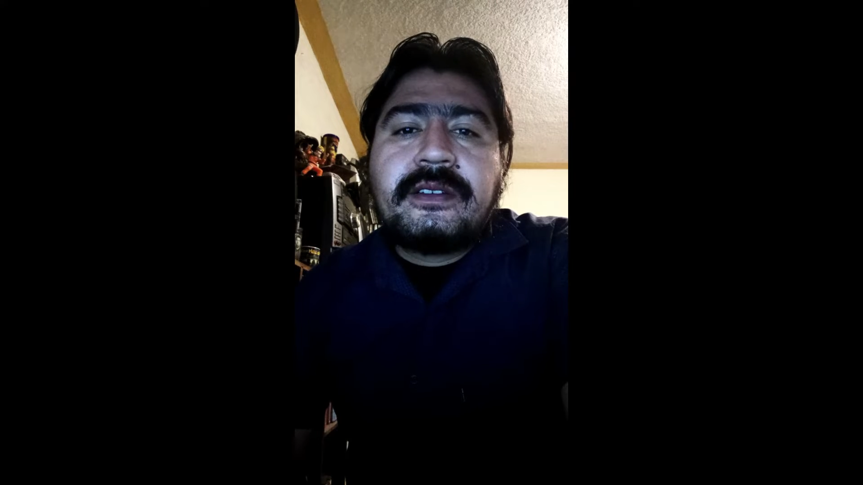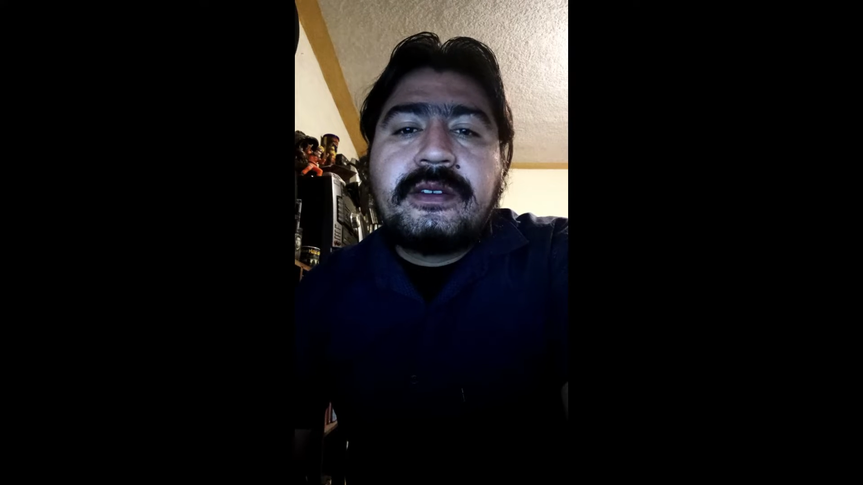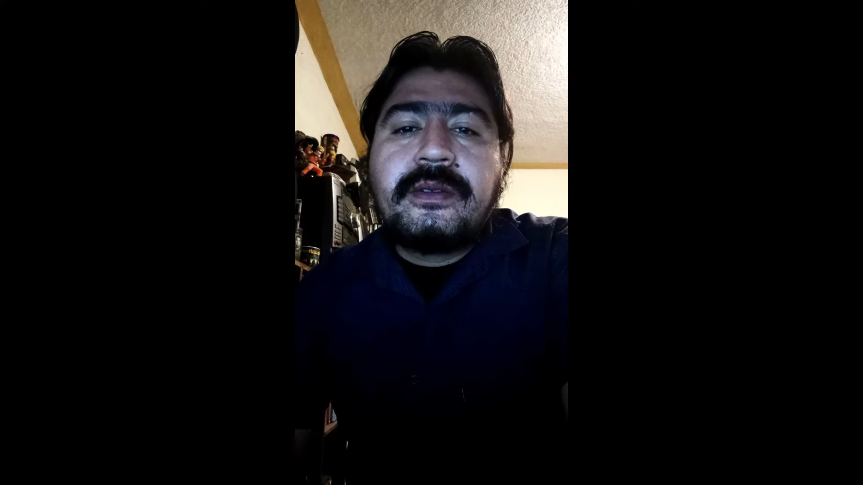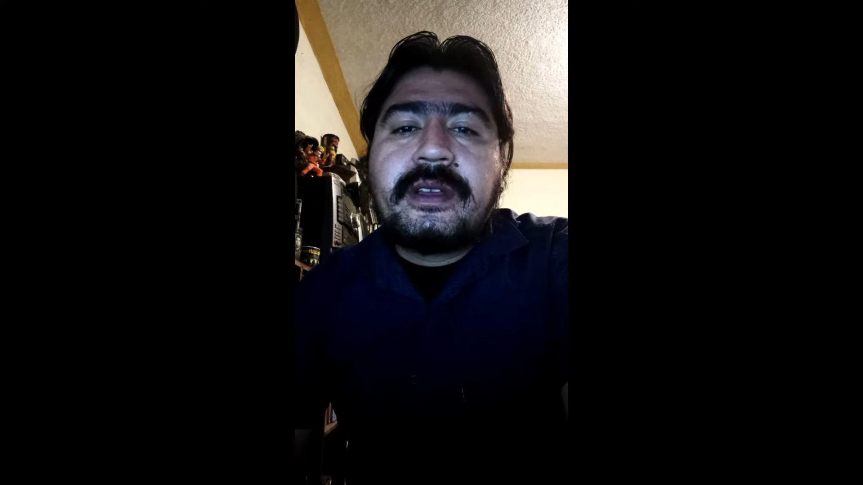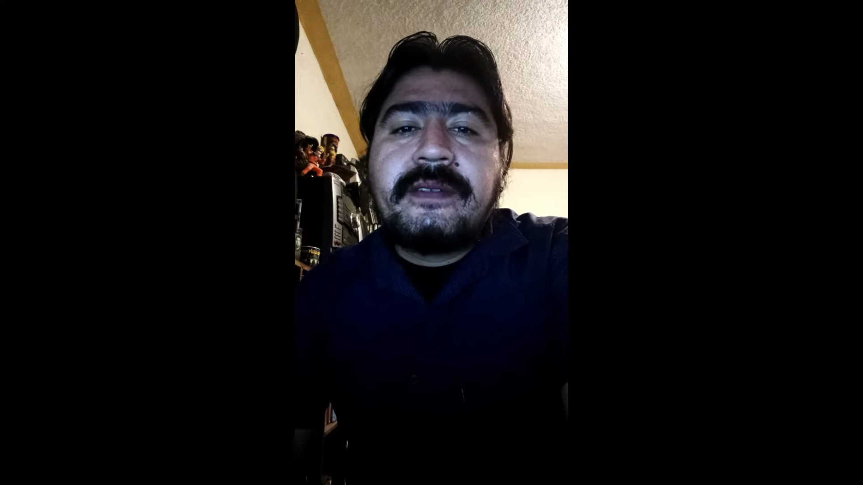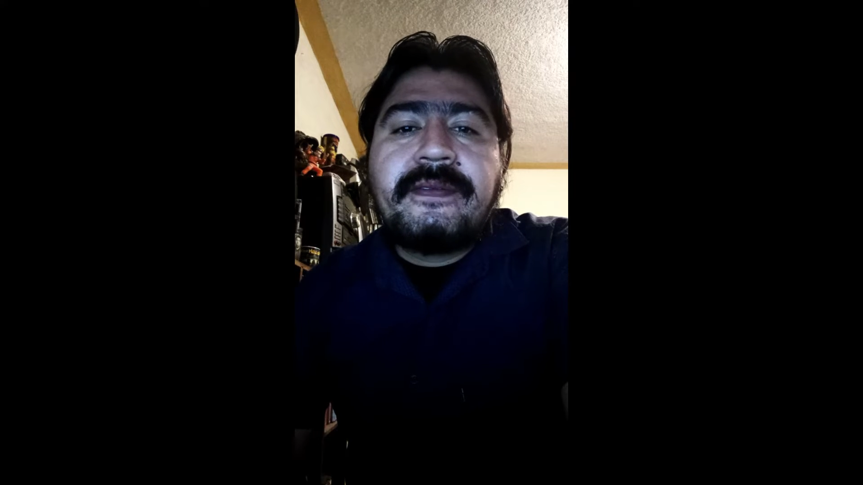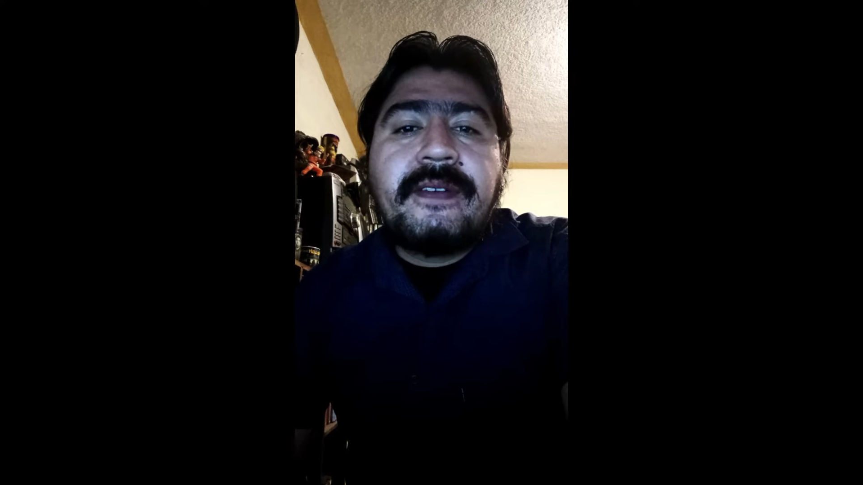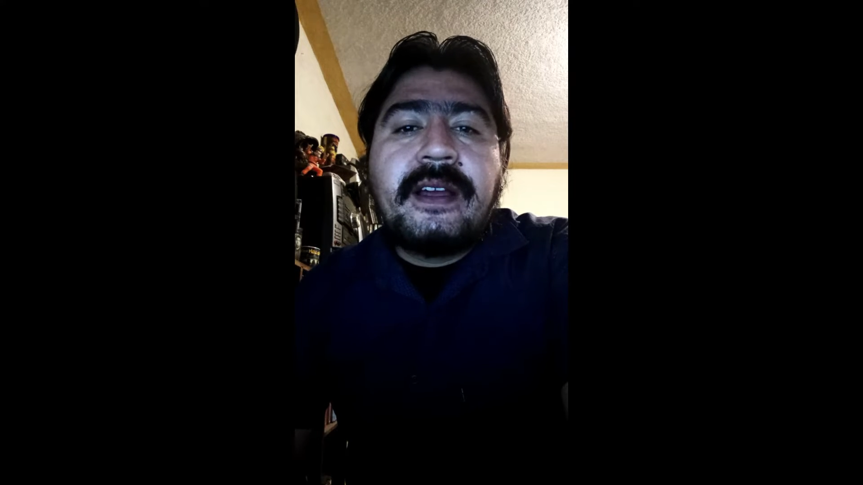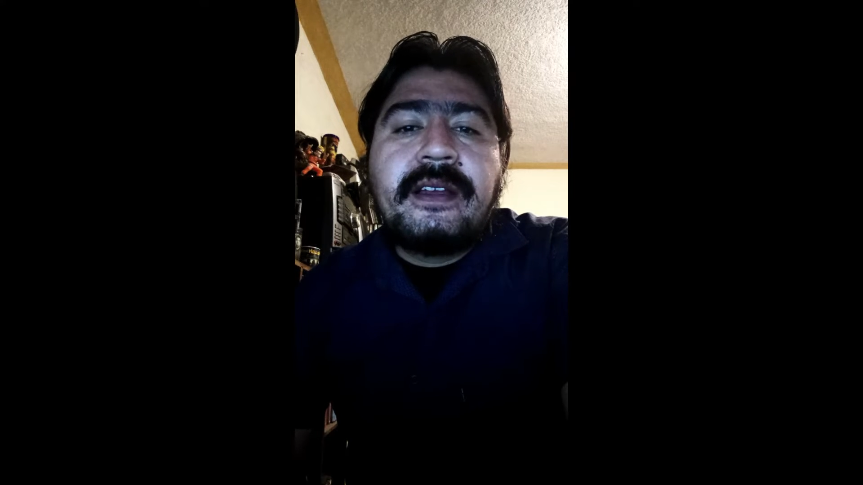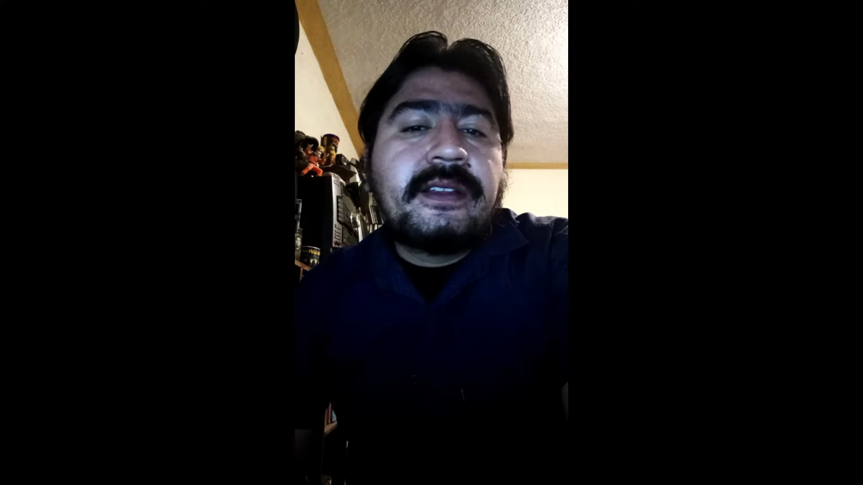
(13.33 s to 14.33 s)
you can
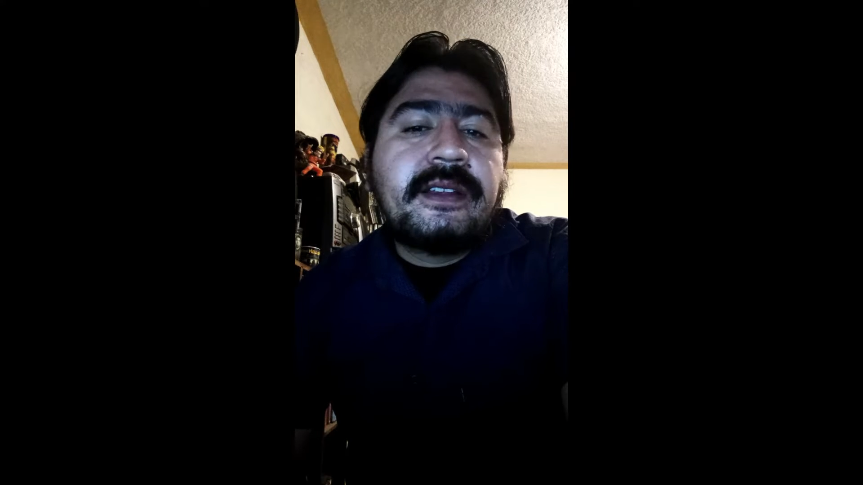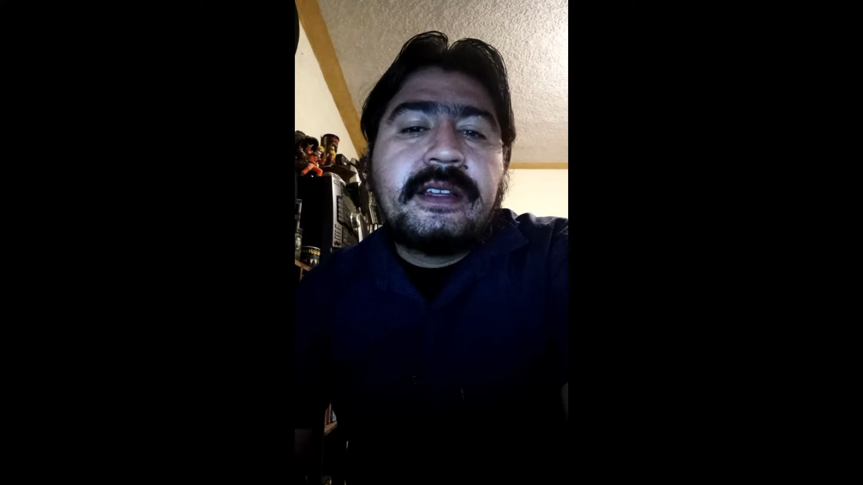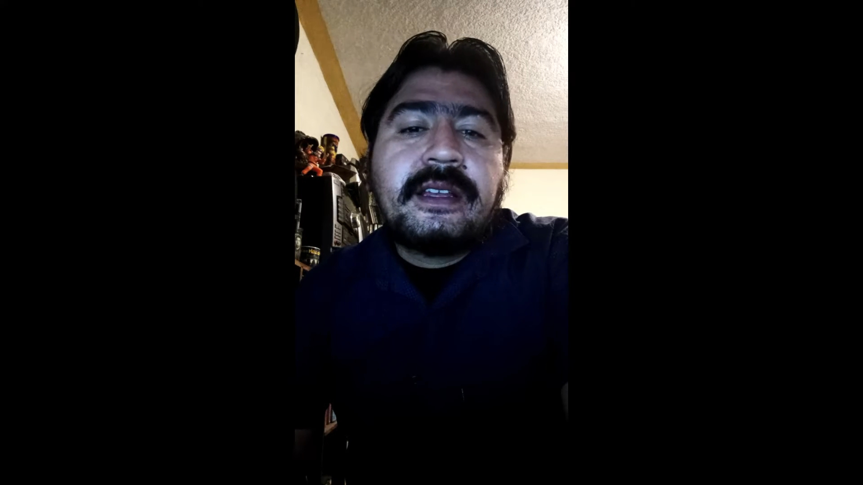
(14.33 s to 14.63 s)
find